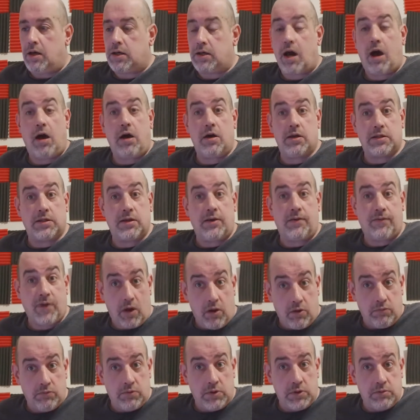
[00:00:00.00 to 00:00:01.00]
Cars I've
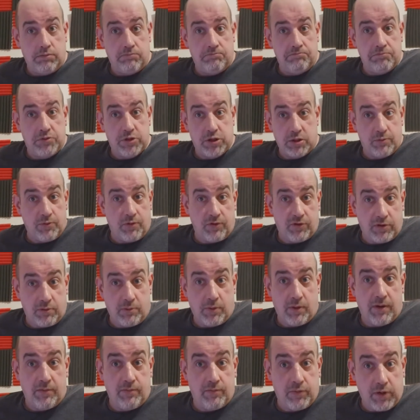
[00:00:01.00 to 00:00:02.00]
owned. Some of
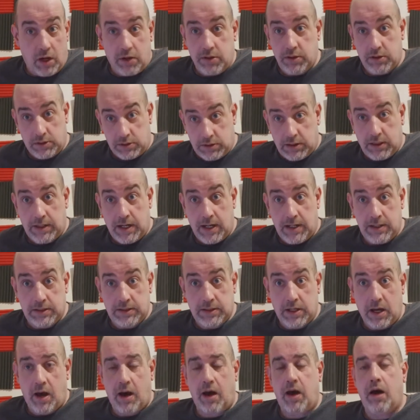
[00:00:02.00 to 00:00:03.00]
them I've like
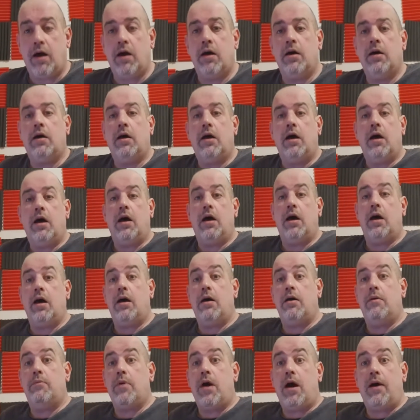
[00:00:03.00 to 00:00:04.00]
today's car.
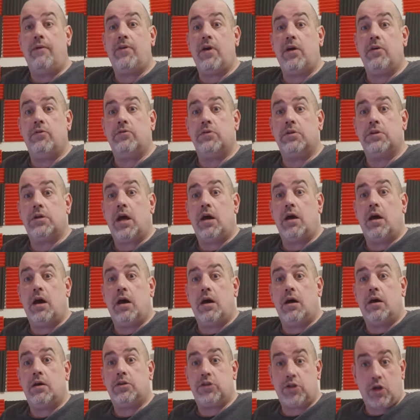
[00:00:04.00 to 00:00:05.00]
I've owned
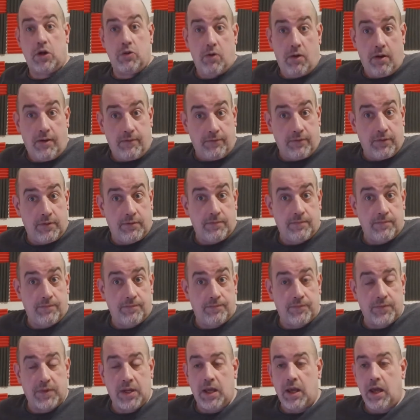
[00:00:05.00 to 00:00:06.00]
two of,
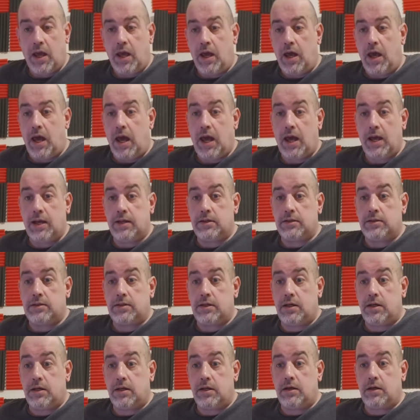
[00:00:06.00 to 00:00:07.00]
and
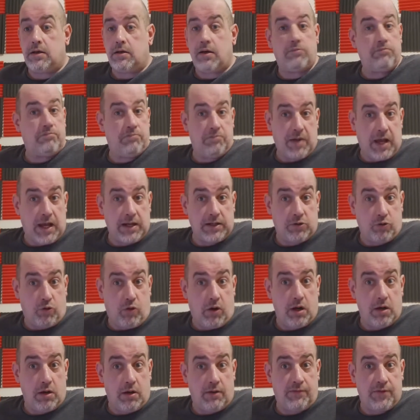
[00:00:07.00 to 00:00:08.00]
had
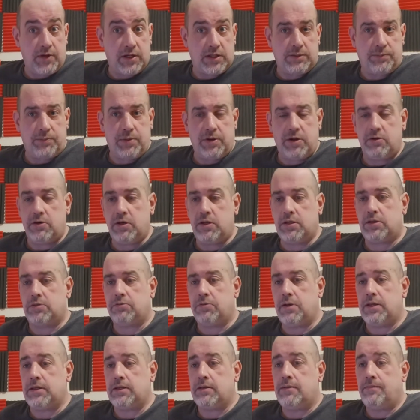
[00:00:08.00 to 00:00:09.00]
quite a lot of
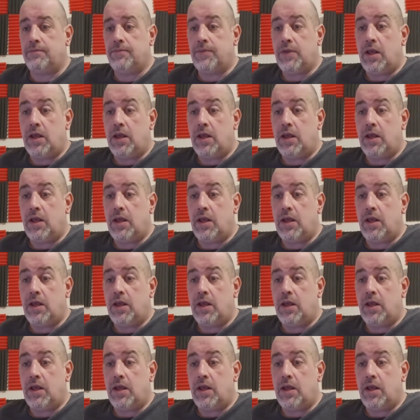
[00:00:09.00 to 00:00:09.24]
experience with.